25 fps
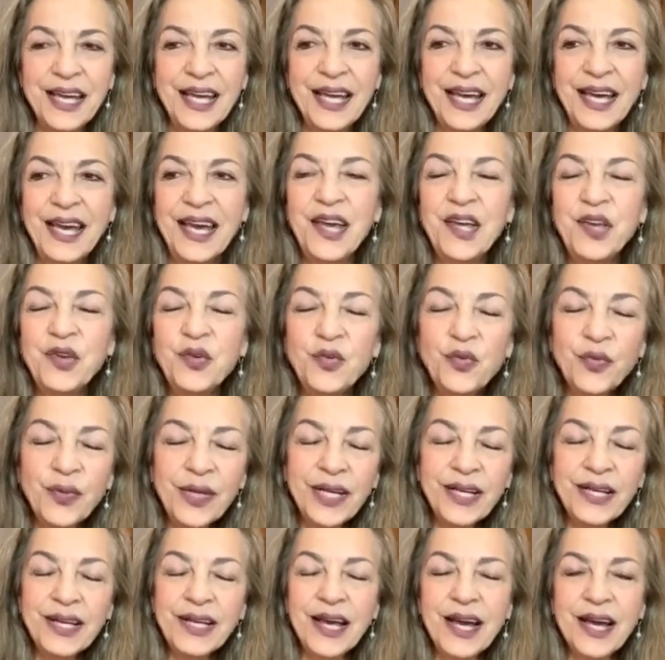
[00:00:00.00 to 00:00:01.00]
and
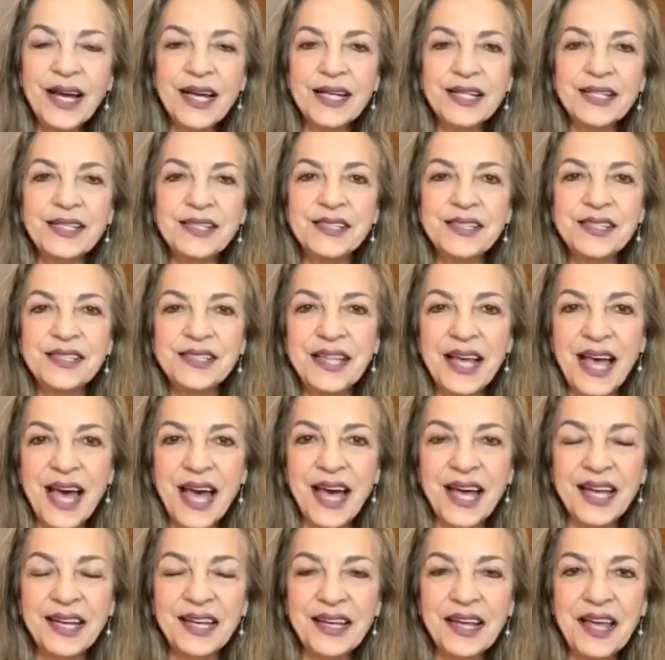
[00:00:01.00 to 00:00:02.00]
realize
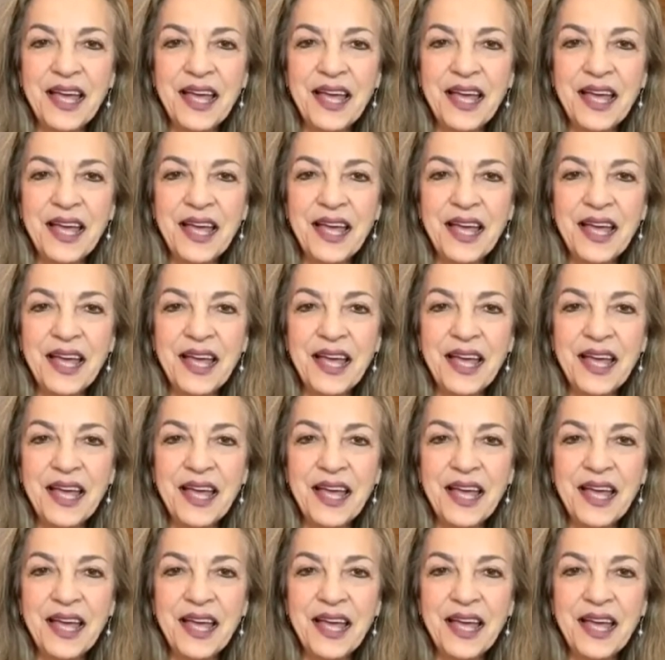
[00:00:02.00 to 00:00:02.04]
that